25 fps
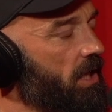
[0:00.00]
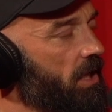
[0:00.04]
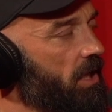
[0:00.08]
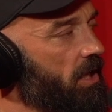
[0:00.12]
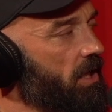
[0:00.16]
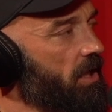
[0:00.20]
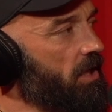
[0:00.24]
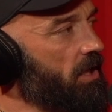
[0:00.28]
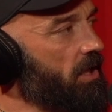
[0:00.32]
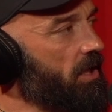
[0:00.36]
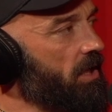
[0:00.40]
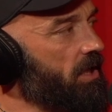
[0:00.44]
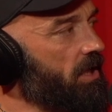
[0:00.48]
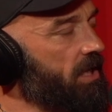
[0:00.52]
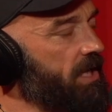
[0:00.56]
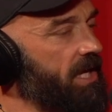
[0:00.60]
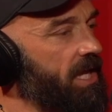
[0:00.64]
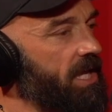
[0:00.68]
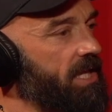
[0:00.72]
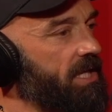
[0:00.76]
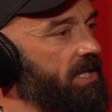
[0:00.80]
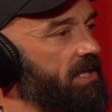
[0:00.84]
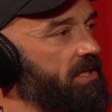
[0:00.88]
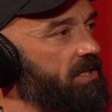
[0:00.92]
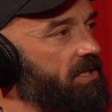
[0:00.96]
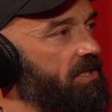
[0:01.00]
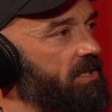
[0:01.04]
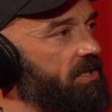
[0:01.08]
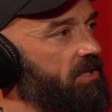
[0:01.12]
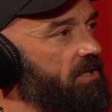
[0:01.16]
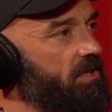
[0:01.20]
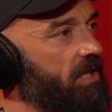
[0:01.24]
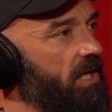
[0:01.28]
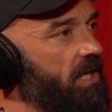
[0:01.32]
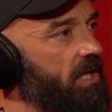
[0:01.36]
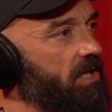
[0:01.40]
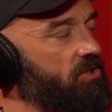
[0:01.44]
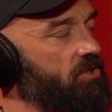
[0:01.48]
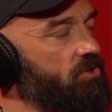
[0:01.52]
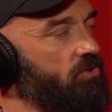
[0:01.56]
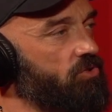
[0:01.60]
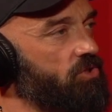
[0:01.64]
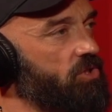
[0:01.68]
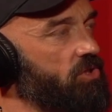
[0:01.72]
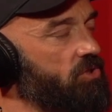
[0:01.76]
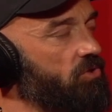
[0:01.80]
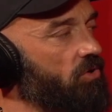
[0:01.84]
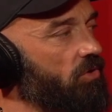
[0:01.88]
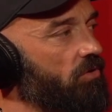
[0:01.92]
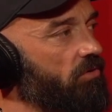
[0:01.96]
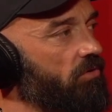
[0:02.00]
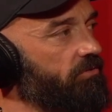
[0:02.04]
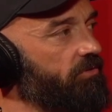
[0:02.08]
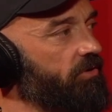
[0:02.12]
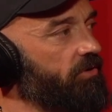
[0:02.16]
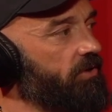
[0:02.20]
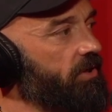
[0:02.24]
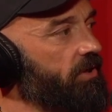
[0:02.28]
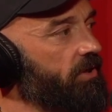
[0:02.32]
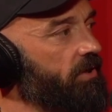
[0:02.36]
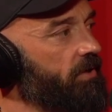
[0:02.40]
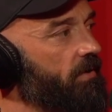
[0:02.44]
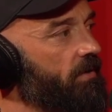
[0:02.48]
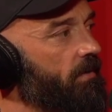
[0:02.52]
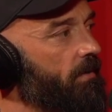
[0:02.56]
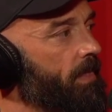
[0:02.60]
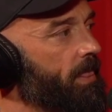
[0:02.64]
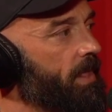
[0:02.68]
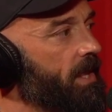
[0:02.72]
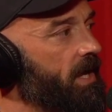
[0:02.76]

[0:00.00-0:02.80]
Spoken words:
And again, it touches over,